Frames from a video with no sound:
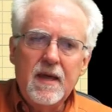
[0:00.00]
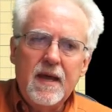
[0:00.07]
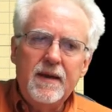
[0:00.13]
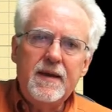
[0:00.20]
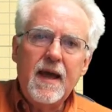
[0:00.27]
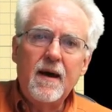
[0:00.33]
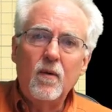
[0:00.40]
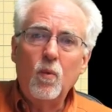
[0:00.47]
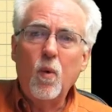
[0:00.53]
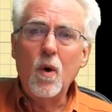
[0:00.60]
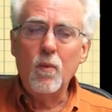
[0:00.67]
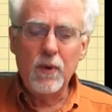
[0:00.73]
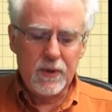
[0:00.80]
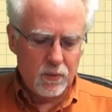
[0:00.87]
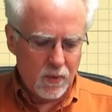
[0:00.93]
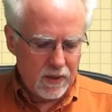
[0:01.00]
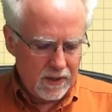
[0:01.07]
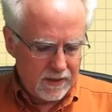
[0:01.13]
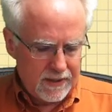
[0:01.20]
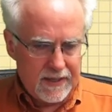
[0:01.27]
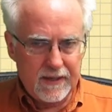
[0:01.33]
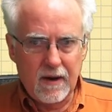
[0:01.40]
Now, what we
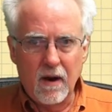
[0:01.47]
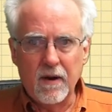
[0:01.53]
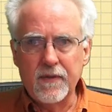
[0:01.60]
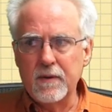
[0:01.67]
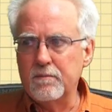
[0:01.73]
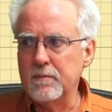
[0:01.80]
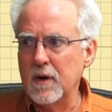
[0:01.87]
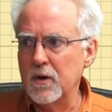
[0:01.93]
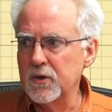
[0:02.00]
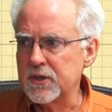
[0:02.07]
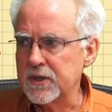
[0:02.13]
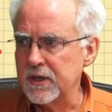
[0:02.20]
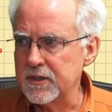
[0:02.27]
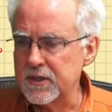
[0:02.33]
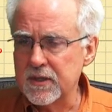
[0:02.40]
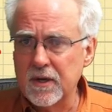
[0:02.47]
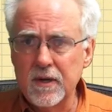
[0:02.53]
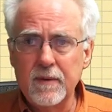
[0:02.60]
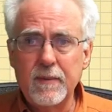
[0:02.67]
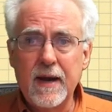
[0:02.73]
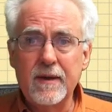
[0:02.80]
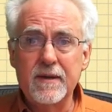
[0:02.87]
really are the most concerned
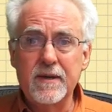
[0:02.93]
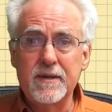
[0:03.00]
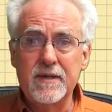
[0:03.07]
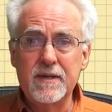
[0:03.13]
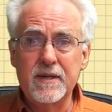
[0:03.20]
about is,